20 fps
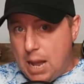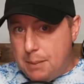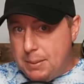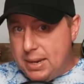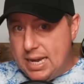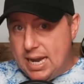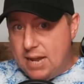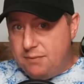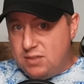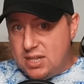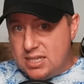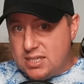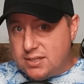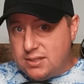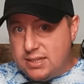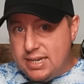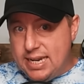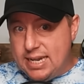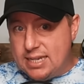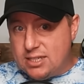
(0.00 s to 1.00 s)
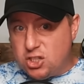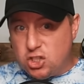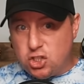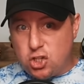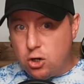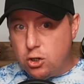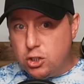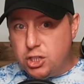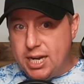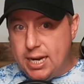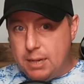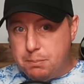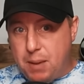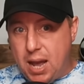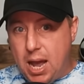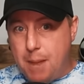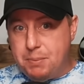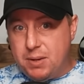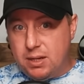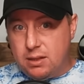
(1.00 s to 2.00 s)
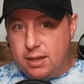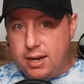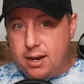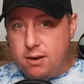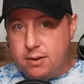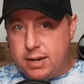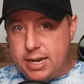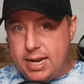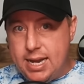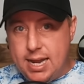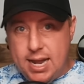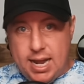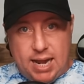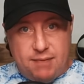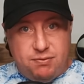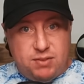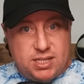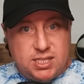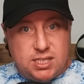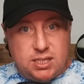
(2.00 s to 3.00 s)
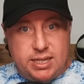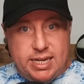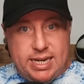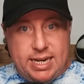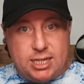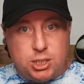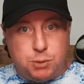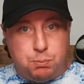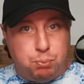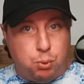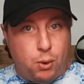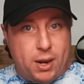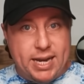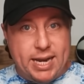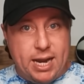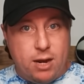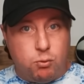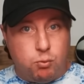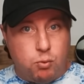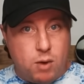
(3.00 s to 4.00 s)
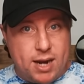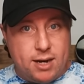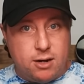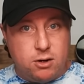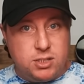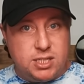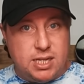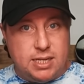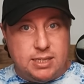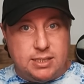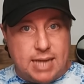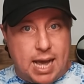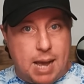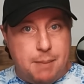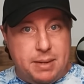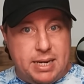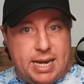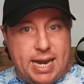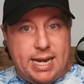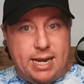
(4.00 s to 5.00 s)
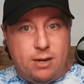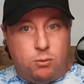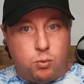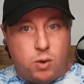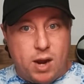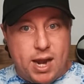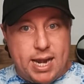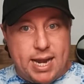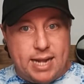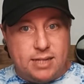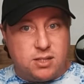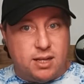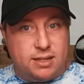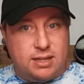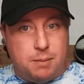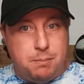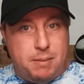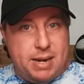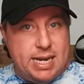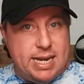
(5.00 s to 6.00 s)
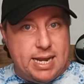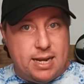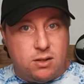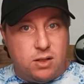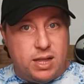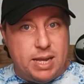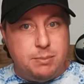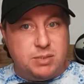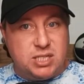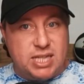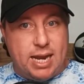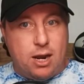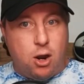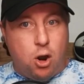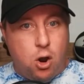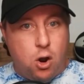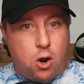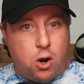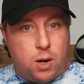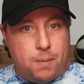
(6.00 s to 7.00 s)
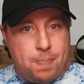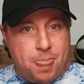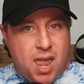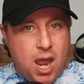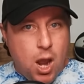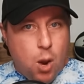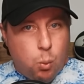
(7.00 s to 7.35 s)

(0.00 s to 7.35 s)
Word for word: I mean, if this league is surging in popularity, if this league is breaking records and dominating ratings like the media claims they are,